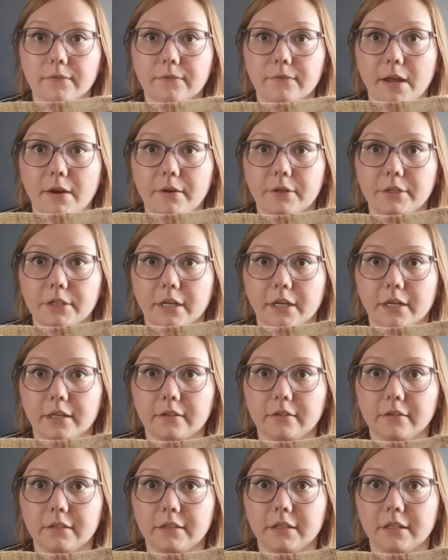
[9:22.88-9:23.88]
Flower
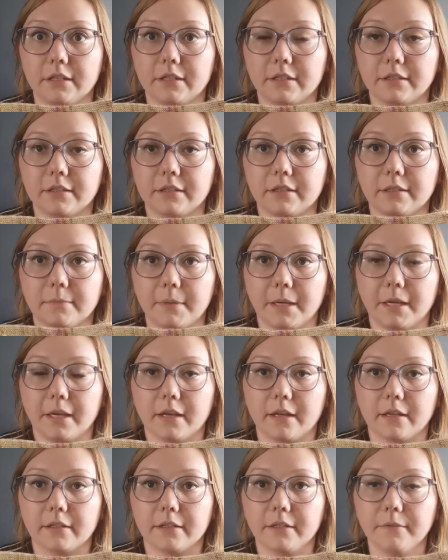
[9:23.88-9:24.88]
Child is the main
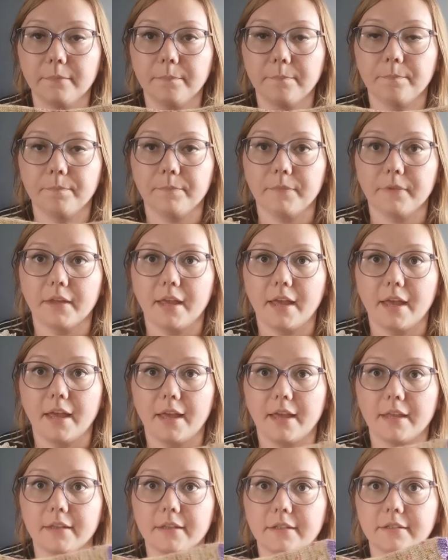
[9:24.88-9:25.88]
color,
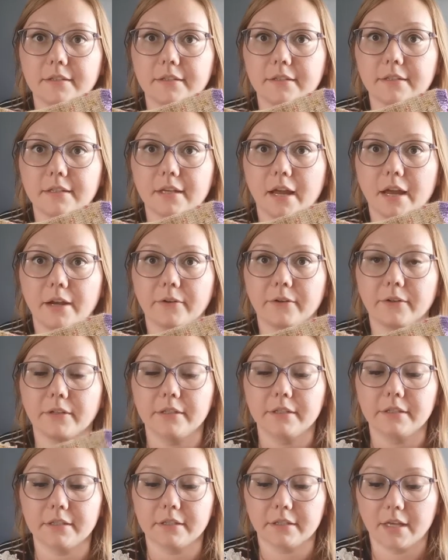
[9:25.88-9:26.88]
and this is
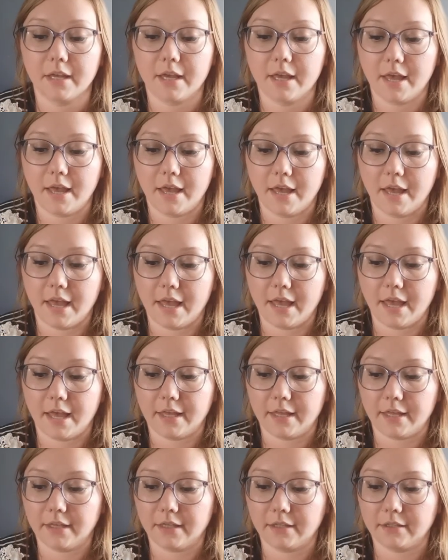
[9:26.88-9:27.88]
Iris,
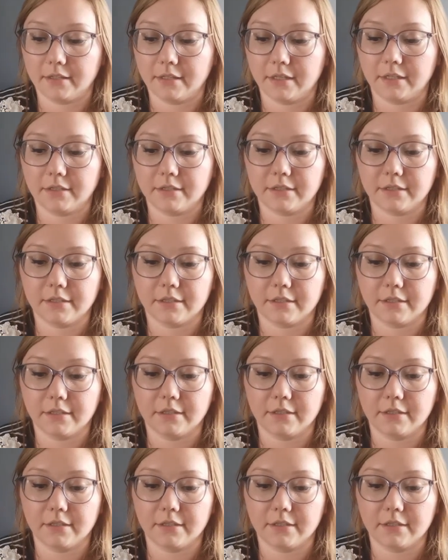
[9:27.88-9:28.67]
and it's